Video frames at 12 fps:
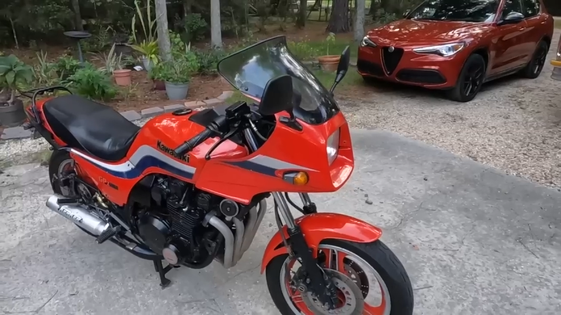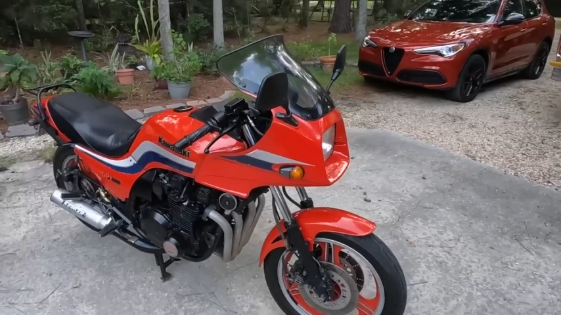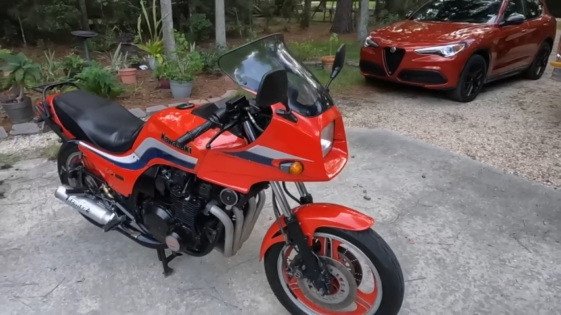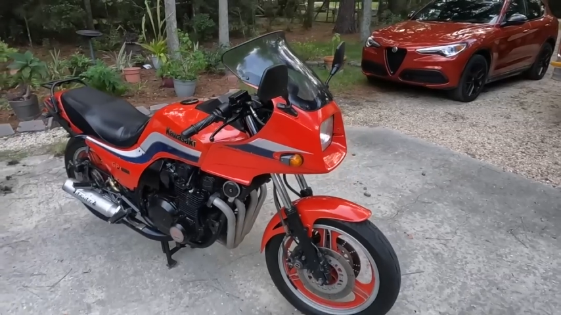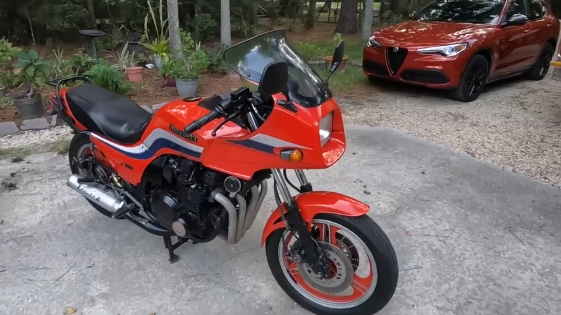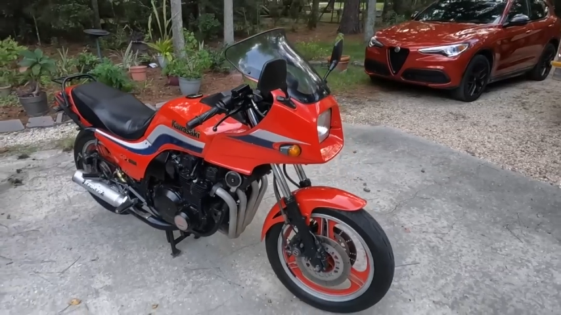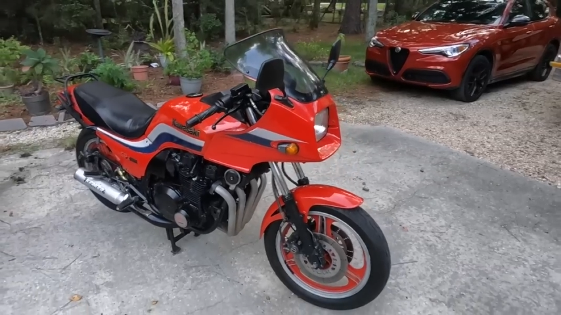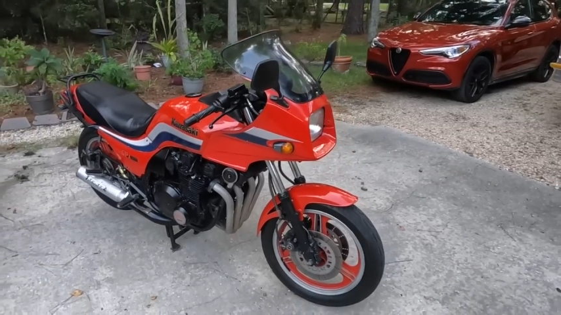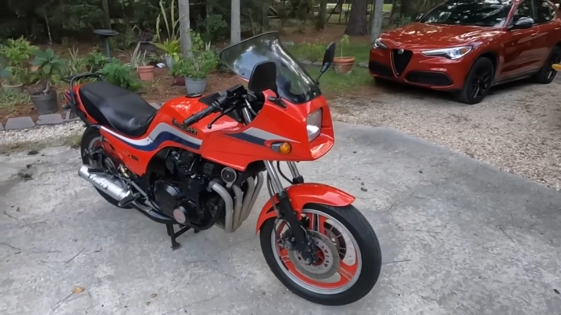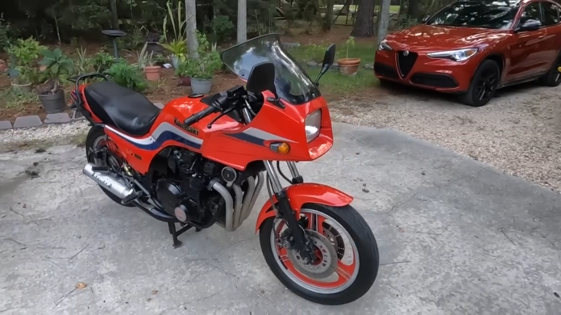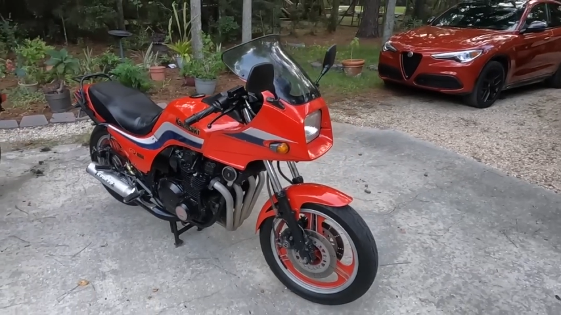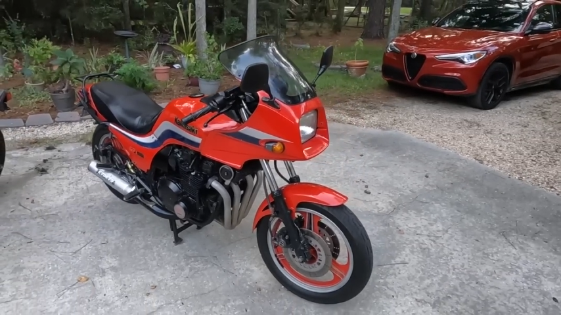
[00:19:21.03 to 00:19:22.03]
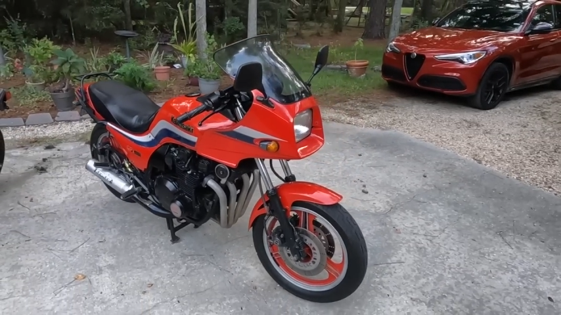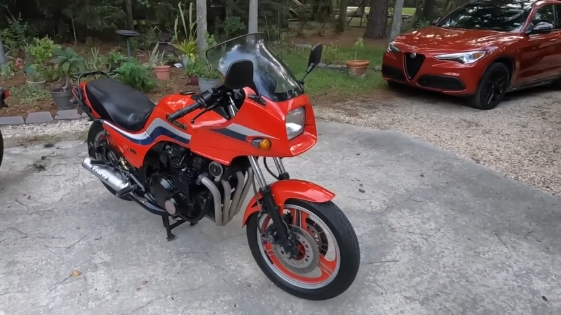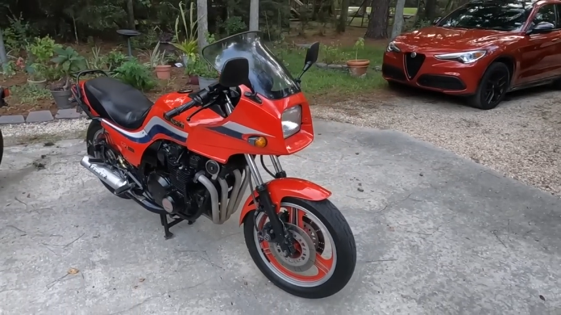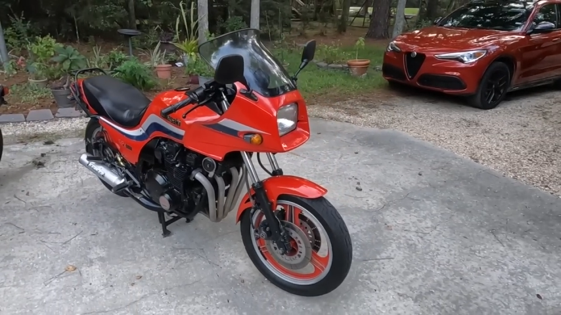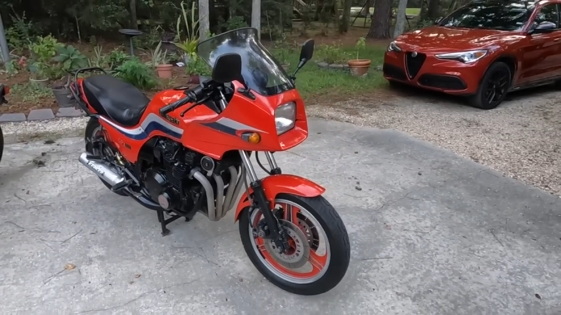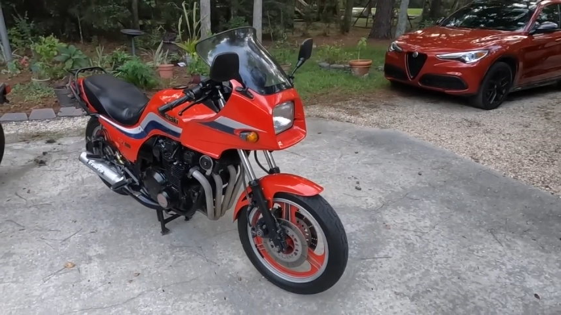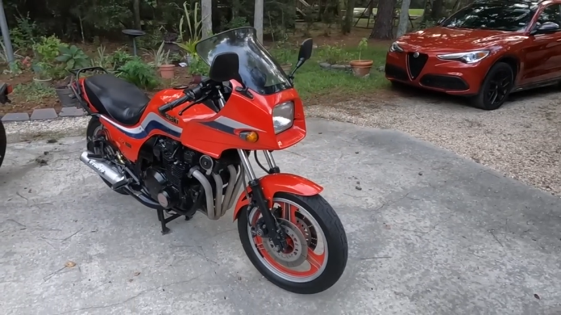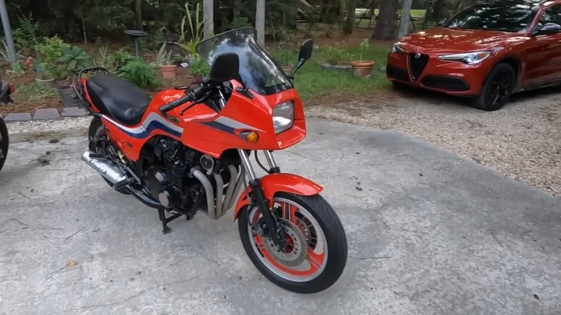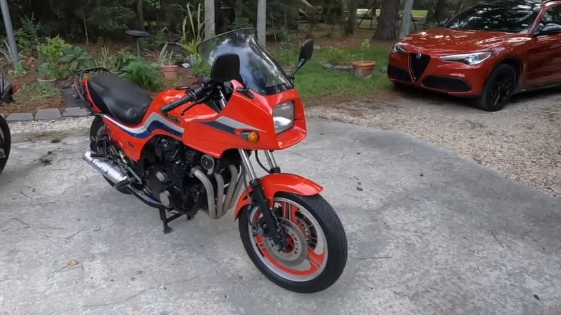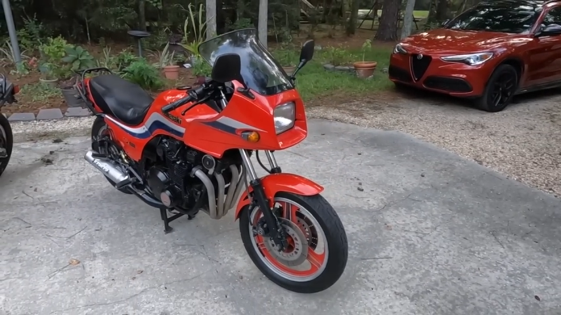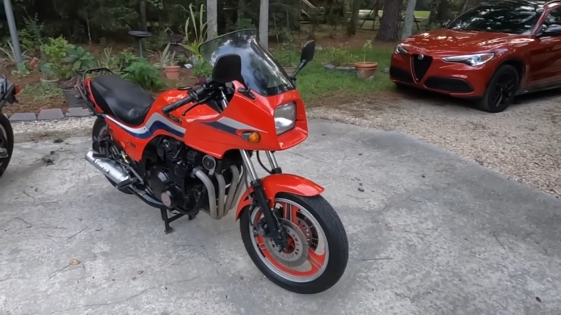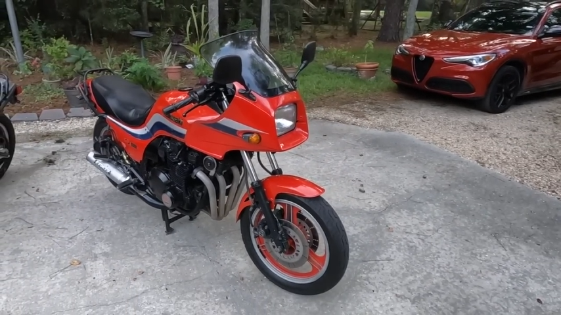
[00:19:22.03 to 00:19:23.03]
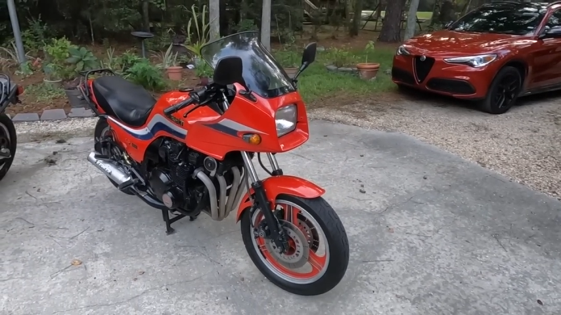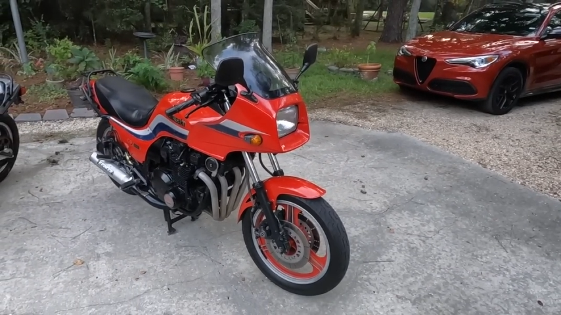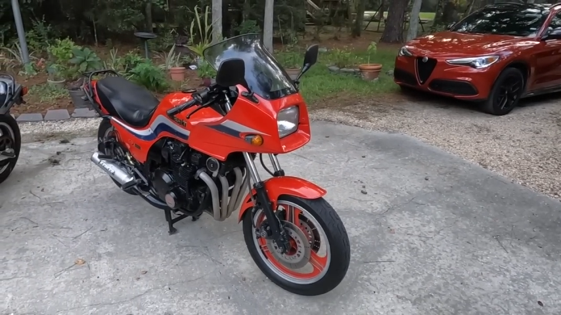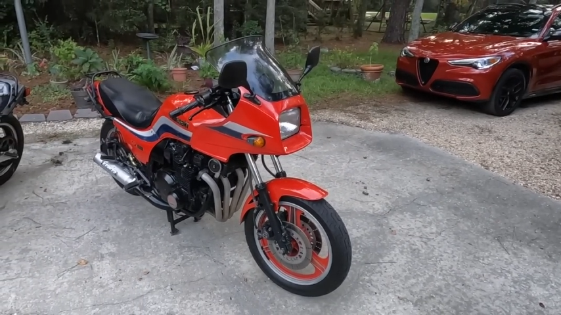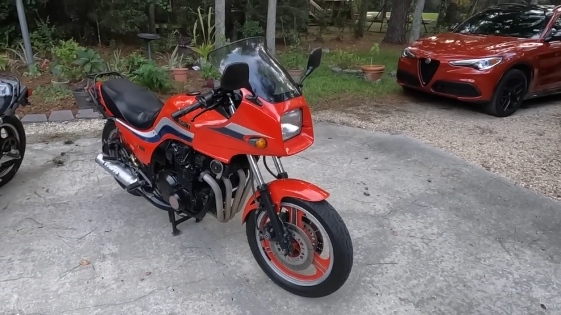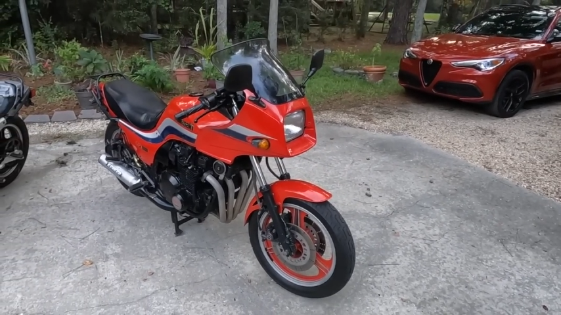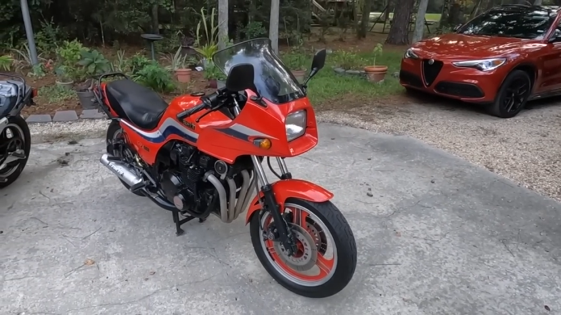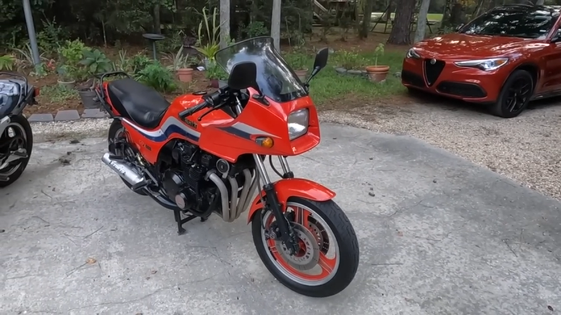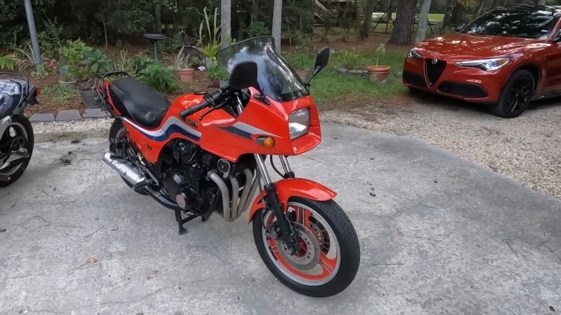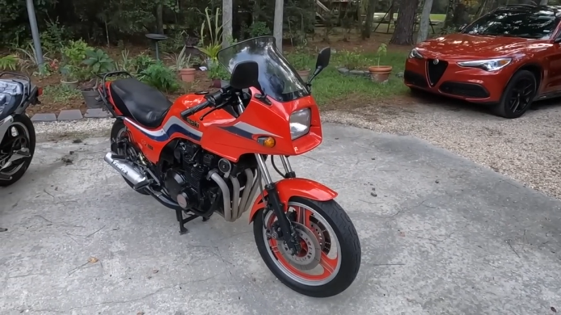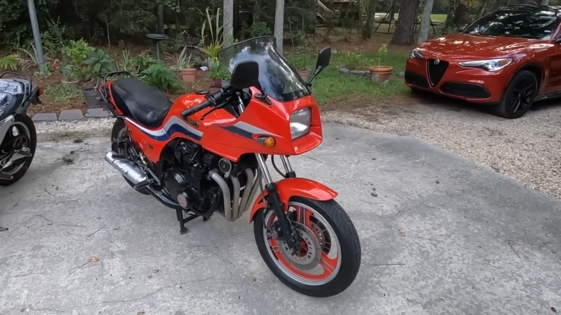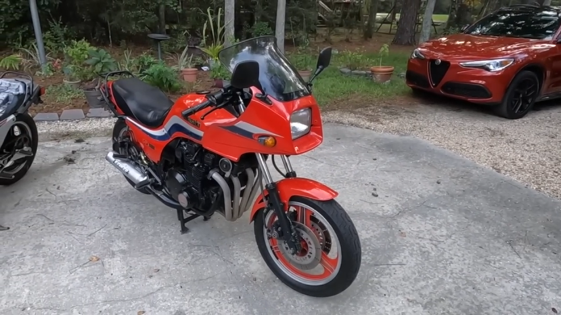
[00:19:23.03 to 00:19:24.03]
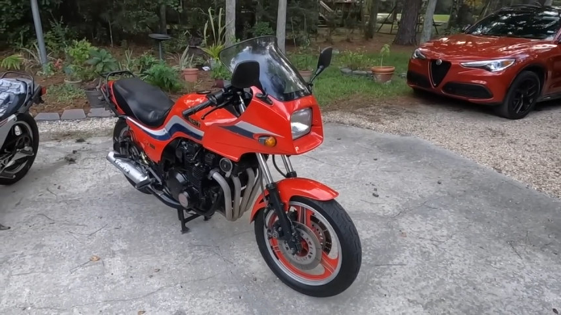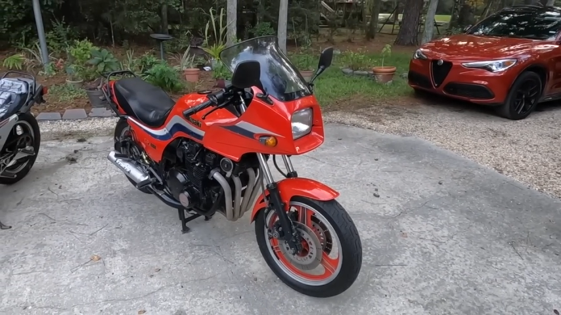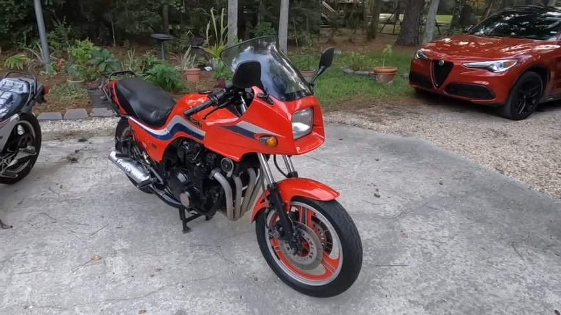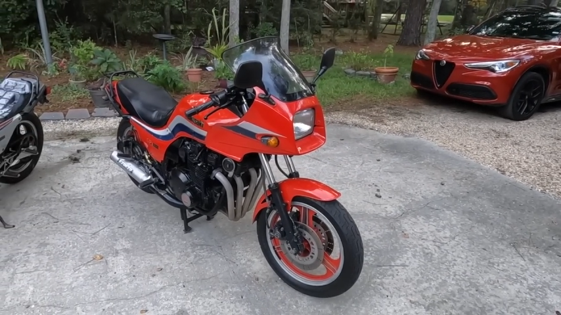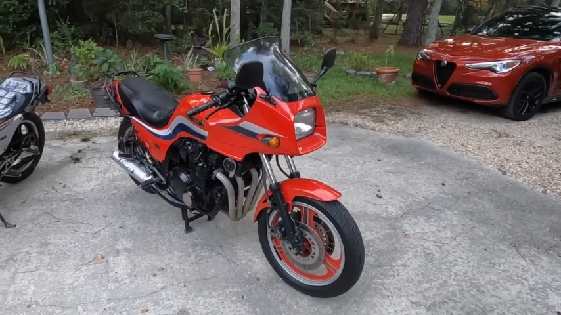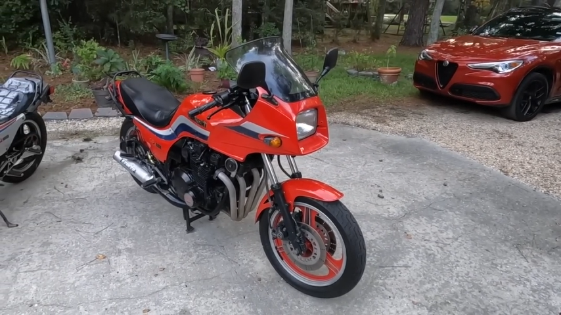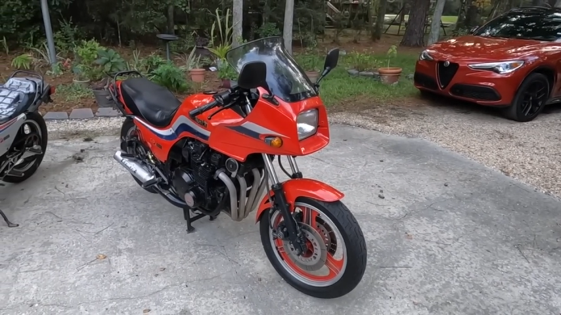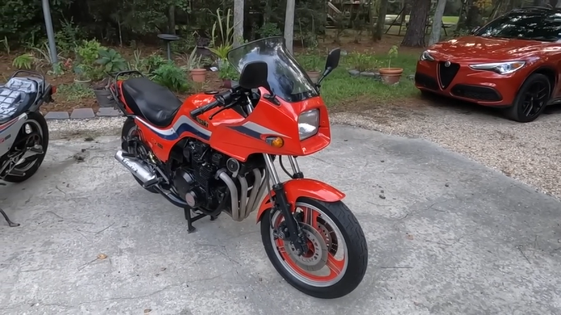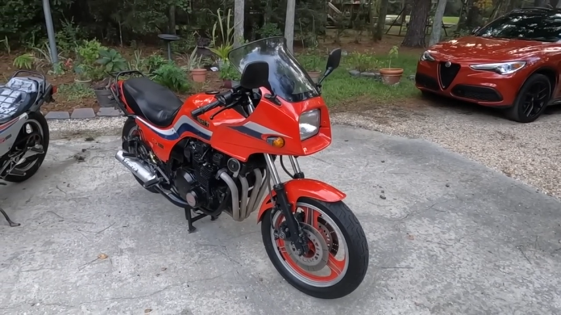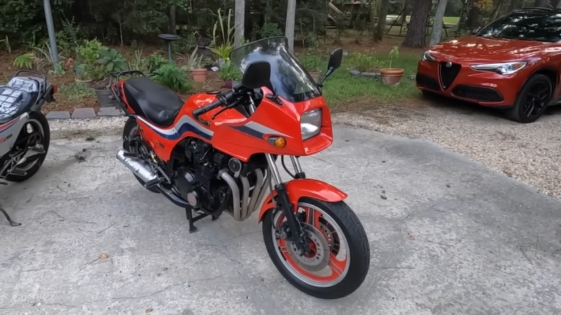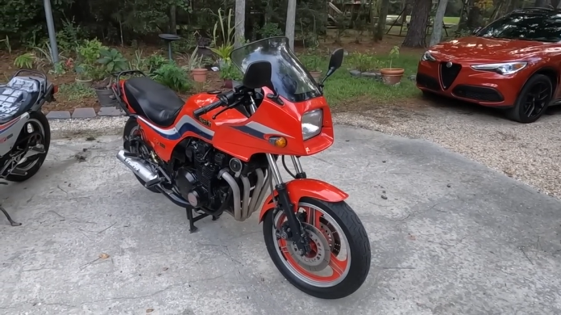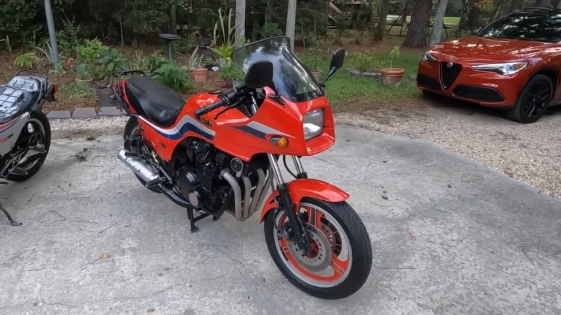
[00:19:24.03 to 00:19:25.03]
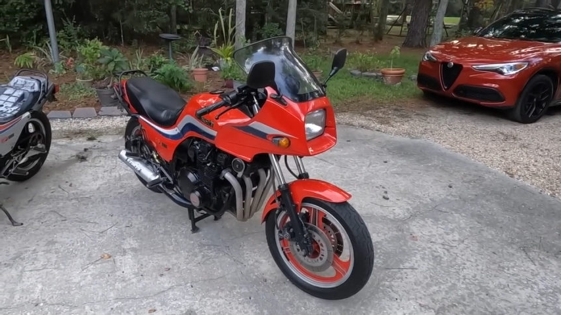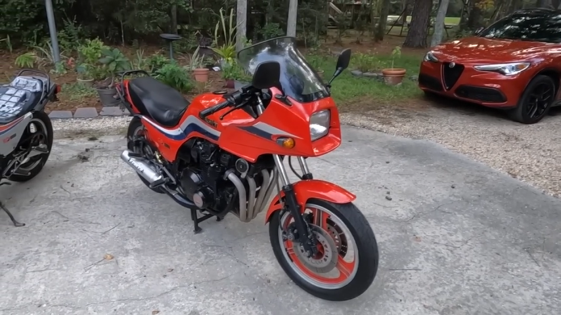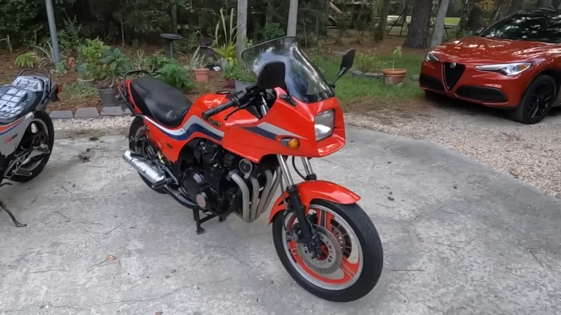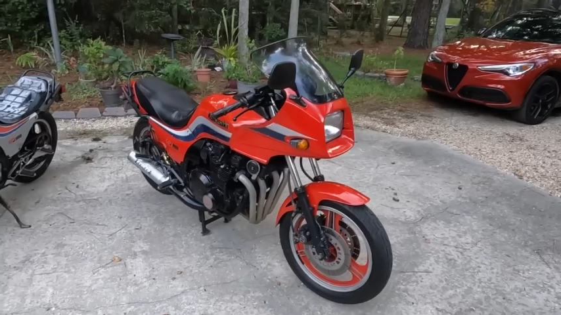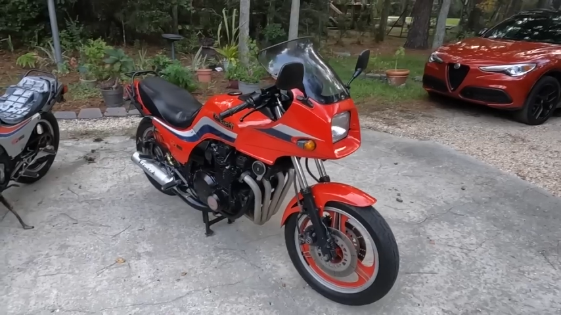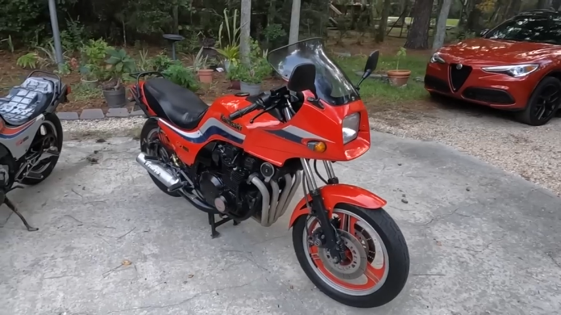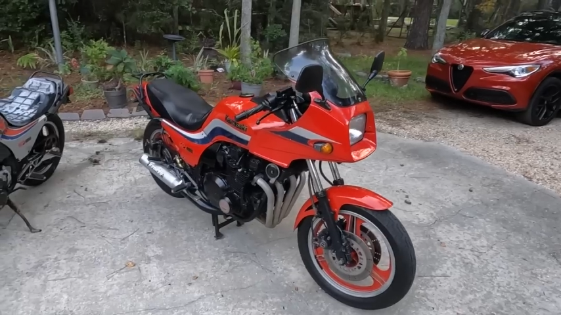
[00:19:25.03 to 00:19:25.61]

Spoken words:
[unreadable: no face in view]